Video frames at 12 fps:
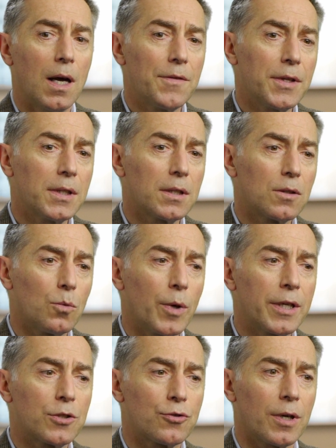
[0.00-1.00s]
I think that the
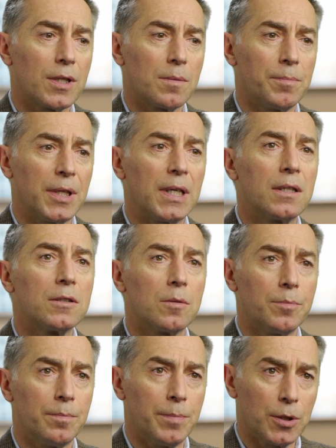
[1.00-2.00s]
way to try to begin to
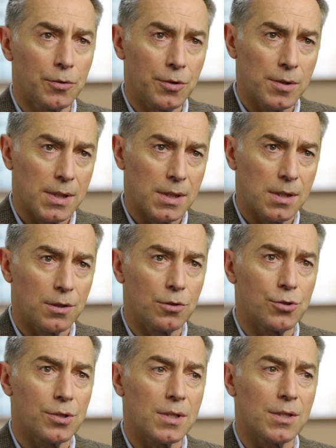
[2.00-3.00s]
build those
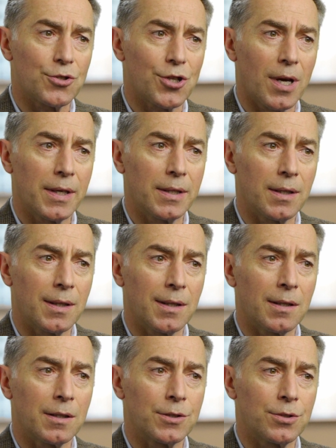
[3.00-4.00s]
institutions in China
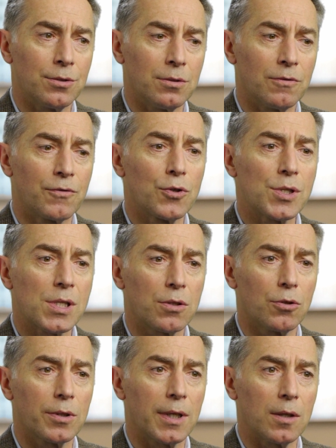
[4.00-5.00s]
are to first
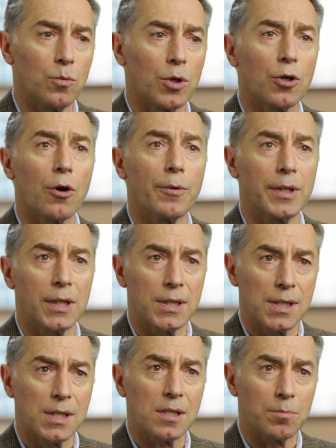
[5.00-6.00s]
look at what already
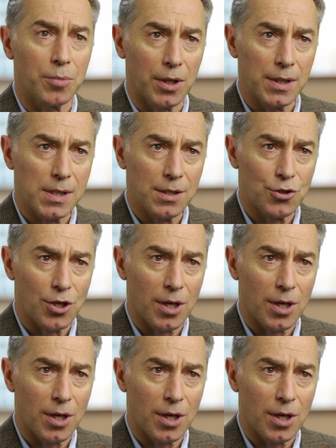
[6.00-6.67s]
exists in place in